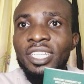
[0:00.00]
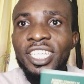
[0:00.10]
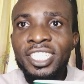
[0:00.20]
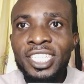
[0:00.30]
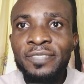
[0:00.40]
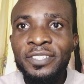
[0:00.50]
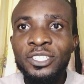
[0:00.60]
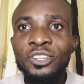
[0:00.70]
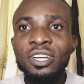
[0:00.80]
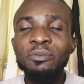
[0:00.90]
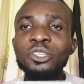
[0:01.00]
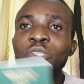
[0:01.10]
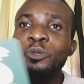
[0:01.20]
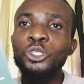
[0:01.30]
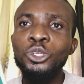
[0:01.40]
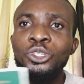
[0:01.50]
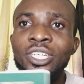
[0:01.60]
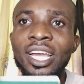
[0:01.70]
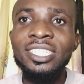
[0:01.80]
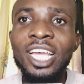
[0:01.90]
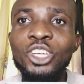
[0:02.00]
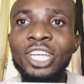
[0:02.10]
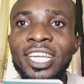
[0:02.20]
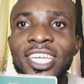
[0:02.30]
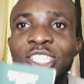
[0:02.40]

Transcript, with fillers: In this video, I'm going to be showing you guys how you can